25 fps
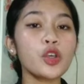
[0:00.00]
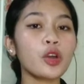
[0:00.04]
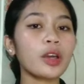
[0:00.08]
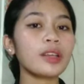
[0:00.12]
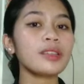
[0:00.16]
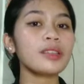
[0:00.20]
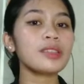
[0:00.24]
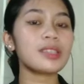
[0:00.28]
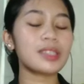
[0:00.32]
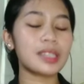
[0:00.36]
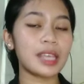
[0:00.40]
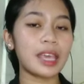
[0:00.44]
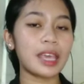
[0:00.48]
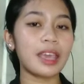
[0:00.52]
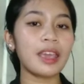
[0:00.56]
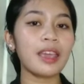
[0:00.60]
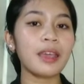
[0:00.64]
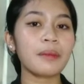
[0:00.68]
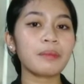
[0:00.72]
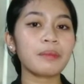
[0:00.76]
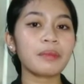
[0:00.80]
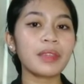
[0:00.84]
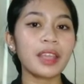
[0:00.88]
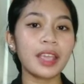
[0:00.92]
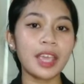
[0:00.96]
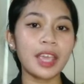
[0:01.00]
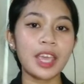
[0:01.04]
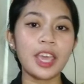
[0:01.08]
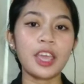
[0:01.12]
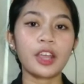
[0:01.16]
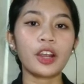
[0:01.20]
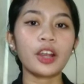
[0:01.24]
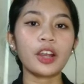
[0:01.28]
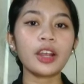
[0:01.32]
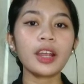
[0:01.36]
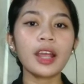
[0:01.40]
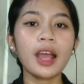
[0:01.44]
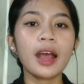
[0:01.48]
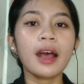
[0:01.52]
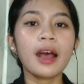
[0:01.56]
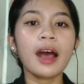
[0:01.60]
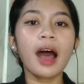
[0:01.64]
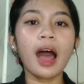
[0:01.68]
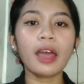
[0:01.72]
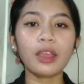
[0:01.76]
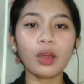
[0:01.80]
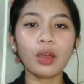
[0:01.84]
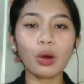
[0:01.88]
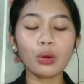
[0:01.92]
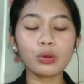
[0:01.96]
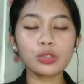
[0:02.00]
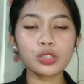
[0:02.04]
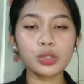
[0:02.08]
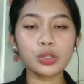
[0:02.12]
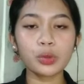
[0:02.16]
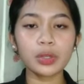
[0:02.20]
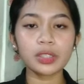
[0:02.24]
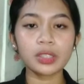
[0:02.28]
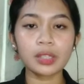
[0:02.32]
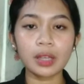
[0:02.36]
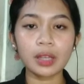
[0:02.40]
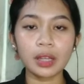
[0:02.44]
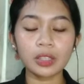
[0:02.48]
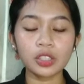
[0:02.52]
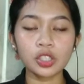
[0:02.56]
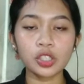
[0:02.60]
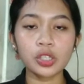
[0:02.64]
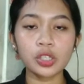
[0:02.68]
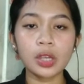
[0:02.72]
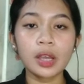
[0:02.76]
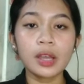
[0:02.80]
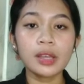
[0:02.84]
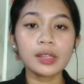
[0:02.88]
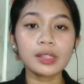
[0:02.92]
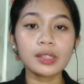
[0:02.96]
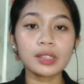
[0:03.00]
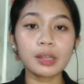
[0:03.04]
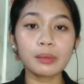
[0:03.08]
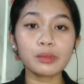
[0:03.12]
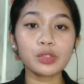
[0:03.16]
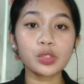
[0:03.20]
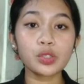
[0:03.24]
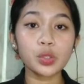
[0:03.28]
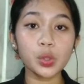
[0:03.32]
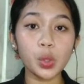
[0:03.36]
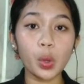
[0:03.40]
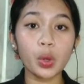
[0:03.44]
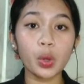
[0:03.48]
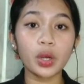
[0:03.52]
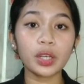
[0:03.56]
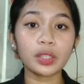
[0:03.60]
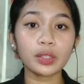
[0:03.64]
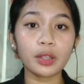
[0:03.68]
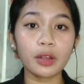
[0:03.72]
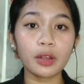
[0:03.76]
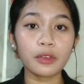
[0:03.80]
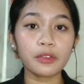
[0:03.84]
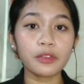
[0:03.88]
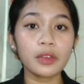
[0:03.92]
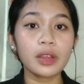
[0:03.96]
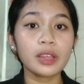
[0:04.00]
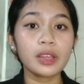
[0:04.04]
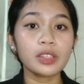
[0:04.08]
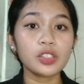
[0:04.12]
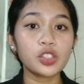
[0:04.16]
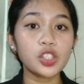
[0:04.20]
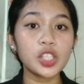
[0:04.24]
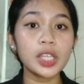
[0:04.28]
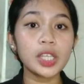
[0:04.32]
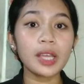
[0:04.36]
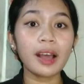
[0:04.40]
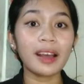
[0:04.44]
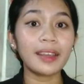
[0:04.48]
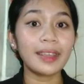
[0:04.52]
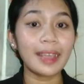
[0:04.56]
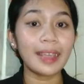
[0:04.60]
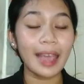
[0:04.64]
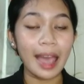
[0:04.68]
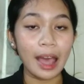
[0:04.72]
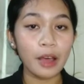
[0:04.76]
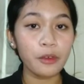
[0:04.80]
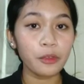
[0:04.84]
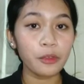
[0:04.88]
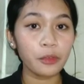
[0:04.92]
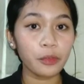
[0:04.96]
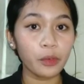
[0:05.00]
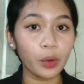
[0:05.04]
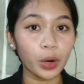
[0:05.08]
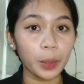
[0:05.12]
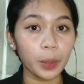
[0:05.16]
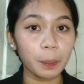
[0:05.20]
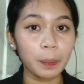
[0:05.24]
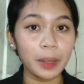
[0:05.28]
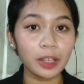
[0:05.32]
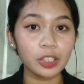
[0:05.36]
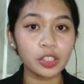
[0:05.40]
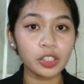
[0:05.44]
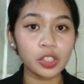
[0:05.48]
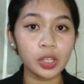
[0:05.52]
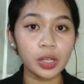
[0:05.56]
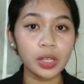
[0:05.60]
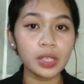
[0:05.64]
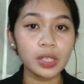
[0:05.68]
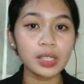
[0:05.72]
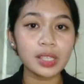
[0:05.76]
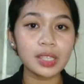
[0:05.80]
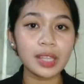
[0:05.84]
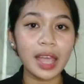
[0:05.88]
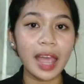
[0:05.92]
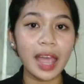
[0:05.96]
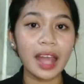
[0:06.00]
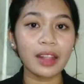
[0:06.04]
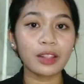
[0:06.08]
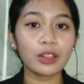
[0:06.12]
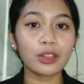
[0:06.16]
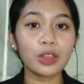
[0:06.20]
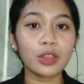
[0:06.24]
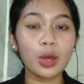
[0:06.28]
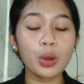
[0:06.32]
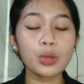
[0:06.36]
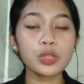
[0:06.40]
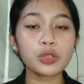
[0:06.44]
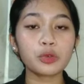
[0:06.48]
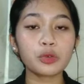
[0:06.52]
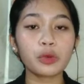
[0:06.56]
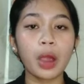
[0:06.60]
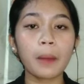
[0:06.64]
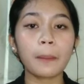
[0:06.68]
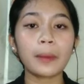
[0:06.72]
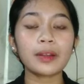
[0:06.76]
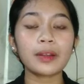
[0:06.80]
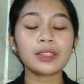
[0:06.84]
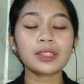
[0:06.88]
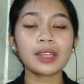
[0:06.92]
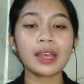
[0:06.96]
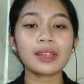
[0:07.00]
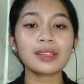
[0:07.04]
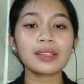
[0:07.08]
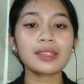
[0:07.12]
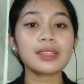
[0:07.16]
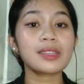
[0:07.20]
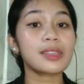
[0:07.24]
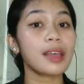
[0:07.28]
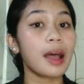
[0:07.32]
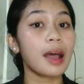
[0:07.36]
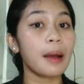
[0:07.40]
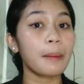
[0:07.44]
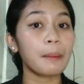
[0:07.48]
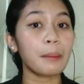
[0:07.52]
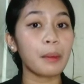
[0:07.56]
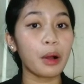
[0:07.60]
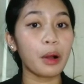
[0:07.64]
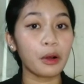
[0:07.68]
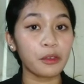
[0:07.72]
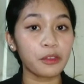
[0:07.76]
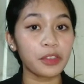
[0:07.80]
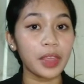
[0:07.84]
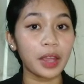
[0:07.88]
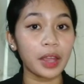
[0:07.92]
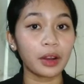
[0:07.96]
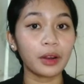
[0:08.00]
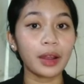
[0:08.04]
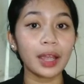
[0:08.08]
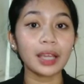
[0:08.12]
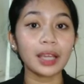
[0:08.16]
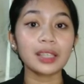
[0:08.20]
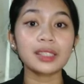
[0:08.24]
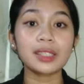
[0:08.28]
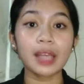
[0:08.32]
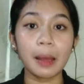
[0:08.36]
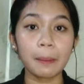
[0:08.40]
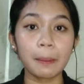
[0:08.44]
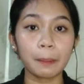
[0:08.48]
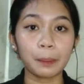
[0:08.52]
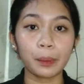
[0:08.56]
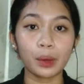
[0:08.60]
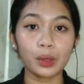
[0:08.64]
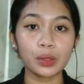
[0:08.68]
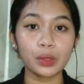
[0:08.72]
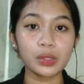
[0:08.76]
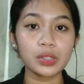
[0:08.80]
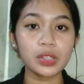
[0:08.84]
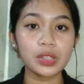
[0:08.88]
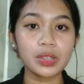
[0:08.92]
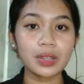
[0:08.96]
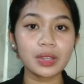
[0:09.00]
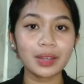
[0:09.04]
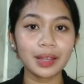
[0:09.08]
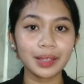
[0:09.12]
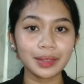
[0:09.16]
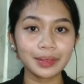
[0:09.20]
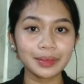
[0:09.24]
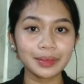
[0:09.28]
you can see here, I also attach some sort of GIF or pictures, and those represent some of their examples.